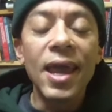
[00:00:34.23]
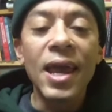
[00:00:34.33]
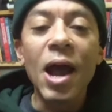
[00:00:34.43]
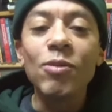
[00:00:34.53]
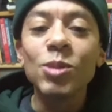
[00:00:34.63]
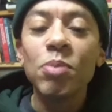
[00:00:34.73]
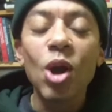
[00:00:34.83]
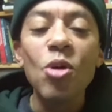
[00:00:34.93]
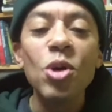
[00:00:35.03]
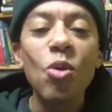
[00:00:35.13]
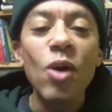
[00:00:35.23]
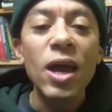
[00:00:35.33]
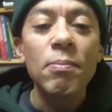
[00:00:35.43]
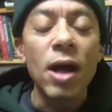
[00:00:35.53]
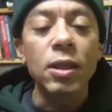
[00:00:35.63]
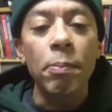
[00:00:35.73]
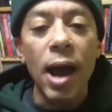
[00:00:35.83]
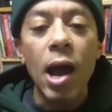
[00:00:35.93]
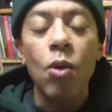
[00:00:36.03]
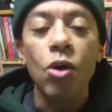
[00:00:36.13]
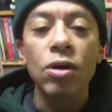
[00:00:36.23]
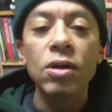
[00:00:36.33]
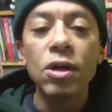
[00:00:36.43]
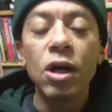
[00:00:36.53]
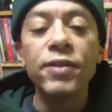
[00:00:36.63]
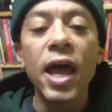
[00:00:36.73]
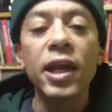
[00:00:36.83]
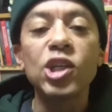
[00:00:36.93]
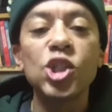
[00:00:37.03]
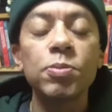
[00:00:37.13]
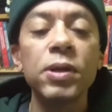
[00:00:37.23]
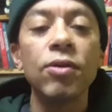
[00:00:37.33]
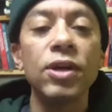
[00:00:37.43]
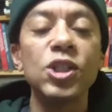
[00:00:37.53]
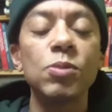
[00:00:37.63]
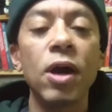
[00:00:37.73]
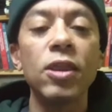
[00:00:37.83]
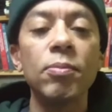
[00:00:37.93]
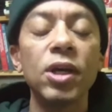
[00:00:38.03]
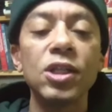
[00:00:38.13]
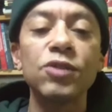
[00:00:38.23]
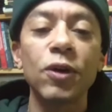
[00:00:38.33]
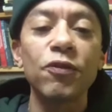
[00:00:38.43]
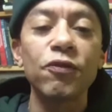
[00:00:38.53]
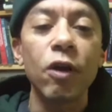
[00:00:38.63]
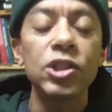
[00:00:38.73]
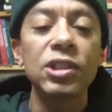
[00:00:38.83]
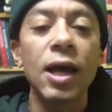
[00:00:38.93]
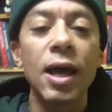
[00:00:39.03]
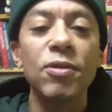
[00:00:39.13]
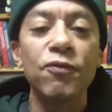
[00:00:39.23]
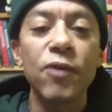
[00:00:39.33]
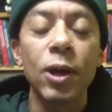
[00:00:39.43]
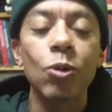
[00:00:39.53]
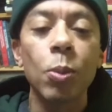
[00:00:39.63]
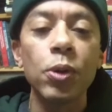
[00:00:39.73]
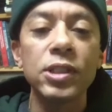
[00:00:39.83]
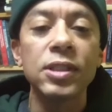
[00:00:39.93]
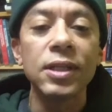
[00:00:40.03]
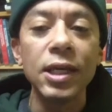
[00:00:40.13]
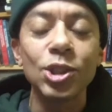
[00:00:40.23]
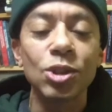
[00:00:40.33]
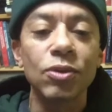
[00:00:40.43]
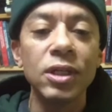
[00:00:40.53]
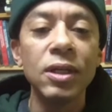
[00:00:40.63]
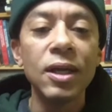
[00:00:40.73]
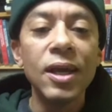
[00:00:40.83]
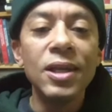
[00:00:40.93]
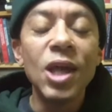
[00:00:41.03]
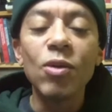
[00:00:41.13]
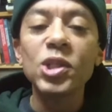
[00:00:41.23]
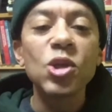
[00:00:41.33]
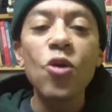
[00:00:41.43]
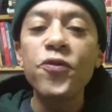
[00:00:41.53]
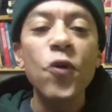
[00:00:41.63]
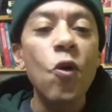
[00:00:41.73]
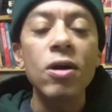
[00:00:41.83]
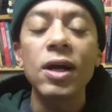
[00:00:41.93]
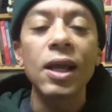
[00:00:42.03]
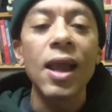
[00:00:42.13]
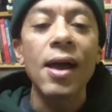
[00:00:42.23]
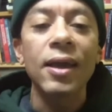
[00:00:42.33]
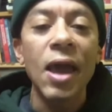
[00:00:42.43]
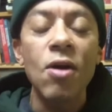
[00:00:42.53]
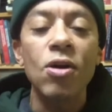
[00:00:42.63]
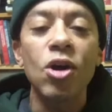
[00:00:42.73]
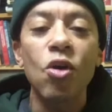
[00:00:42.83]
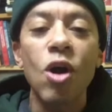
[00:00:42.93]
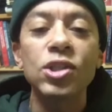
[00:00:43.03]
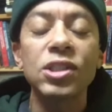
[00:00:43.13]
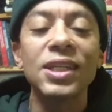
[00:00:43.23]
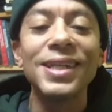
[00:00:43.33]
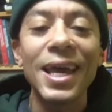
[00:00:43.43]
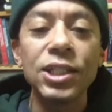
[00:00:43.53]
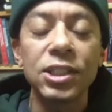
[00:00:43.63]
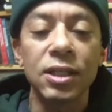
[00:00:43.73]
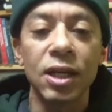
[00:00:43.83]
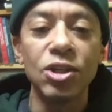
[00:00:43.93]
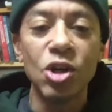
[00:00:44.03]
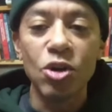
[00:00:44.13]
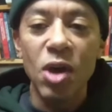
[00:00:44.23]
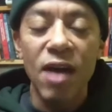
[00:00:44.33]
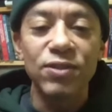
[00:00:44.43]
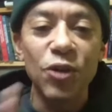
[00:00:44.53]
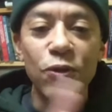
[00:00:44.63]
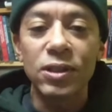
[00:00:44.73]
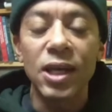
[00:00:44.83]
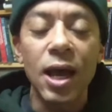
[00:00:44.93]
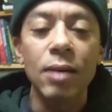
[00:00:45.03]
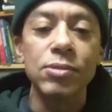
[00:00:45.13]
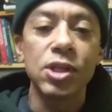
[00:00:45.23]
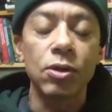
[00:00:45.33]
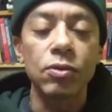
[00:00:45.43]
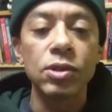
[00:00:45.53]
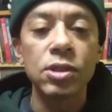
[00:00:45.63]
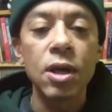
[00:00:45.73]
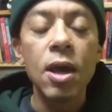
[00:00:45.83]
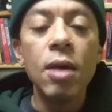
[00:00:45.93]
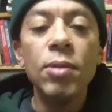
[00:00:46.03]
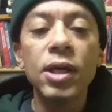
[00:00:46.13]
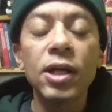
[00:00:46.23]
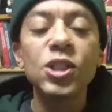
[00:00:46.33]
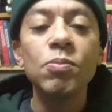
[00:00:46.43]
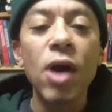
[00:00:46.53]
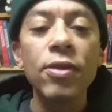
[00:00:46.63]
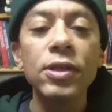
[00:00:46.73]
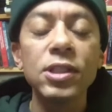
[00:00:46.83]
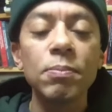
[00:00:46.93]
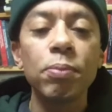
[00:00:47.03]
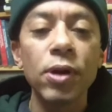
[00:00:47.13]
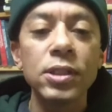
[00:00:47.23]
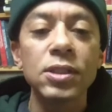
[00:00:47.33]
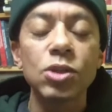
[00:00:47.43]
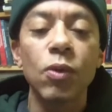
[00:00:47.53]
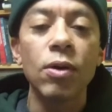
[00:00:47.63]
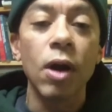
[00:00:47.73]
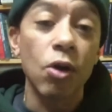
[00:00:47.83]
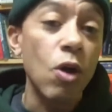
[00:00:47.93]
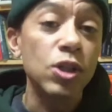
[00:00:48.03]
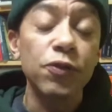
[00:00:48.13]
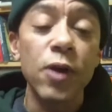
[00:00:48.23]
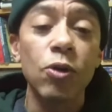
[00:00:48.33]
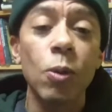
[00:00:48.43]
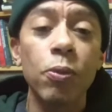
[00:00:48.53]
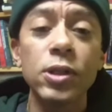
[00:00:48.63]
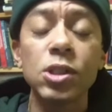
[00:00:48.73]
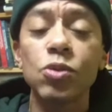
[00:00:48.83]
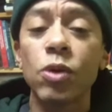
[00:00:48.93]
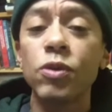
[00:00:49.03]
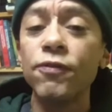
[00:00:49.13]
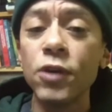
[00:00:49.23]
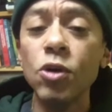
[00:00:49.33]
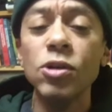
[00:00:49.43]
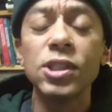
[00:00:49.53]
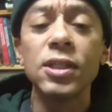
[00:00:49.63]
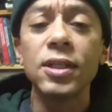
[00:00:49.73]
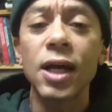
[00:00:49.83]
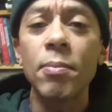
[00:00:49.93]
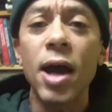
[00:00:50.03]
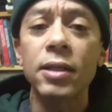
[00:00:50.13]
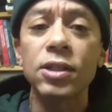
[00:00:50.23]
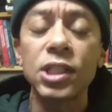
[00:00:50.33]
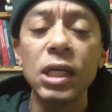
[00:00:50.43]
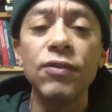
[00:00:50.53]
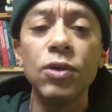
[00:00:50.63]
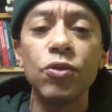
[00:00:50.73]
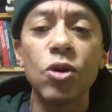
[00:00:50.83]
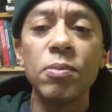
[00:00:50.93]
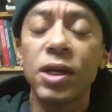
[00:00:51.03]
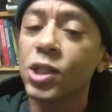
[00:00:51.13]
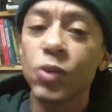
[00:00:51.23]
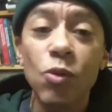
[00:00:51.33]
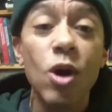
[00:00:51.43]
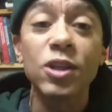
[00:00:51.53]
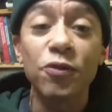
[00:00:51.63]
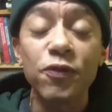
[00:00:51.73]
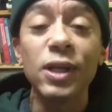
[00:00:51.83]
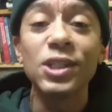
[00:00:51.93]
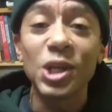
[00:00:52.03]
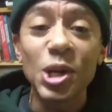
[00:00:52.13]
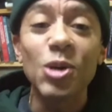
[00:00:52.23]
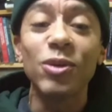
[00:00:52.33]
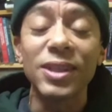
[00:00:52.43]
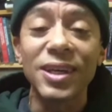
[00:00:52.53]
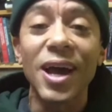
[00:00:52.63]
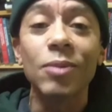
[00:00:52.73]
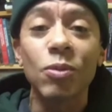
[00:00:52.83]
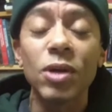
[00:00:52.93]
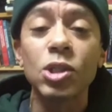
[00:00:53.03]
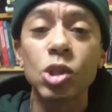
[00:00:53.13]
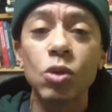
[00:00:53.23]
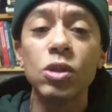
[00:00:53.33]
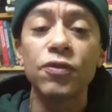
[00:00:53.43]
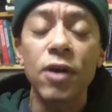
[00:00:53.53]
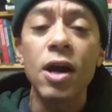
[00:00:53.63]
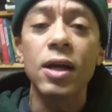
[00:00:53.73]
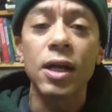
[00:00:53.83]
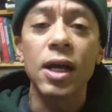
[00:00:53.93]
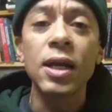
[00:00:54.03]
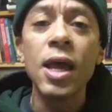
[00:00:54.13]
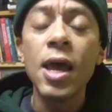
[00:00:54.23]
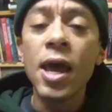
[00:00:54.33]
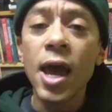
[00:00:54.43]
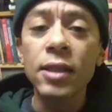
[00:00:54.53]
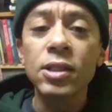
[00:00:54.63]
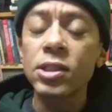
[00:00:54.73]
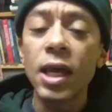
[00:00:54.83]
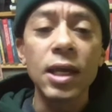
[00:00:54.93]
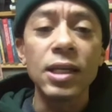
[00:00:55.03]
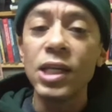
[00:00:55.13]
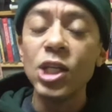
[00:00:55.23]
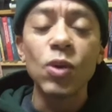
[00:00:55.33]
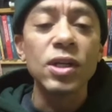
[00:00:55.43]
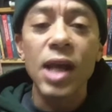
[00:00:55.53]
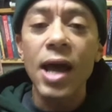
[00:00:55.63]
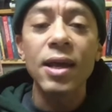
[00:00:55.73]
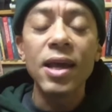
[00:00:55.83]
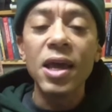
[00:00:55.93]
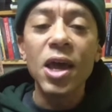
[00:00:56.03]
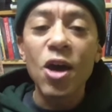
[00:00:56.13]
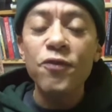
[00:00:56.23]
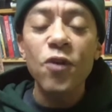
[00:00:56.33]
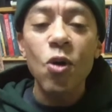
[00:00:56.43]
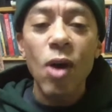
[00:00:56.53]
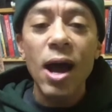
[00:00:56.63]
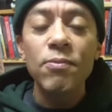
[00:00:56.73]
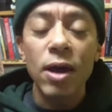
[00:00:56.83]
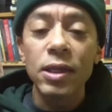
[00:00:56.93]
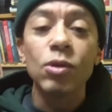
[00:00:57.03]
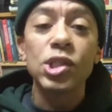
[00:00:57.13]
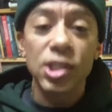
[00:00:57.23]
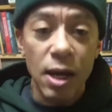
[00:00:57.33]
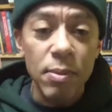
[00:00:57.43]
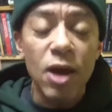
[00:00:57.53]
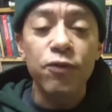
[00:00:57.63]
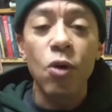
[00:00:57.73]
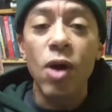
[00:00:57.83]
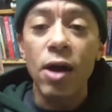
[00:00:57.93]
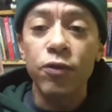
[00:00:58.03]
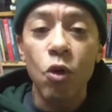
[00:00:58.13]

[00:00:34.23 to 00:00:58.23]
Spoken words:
And I was blown away by the power of that experience, brother, because for the first time in federal prison history, there was no 4 o'clock count across the nation. And you know, you have different time zones because brothers in prisons were across federal prisons were refusing to come out of the TV room because we wanted to finish hearing what the Honorable Minister Louis Farrakhan had to say. And these were not FOI, brother. It was some FOI.